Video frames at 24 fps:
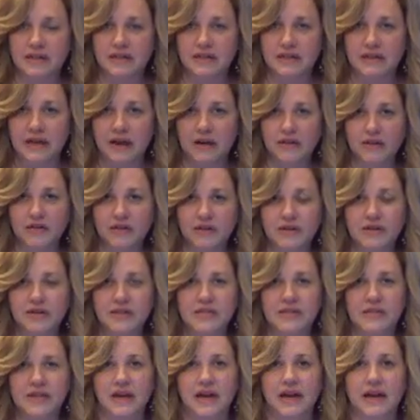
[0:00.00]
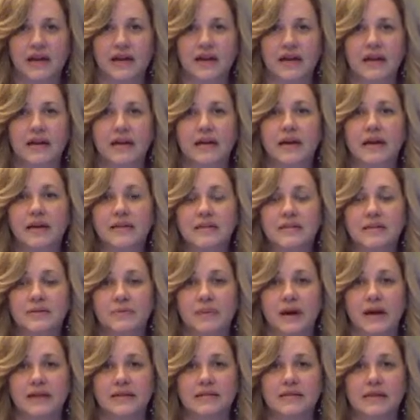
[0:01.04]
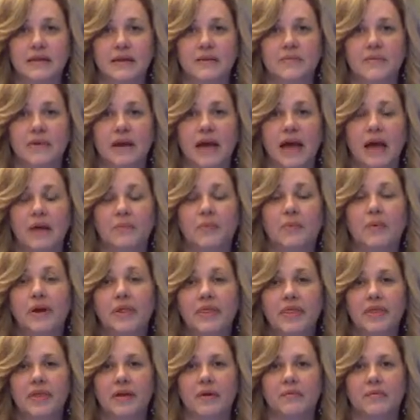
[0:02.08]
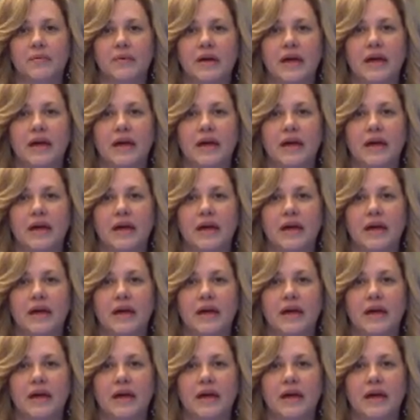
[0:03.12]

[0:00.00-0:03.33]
download her design, customize them, and print them.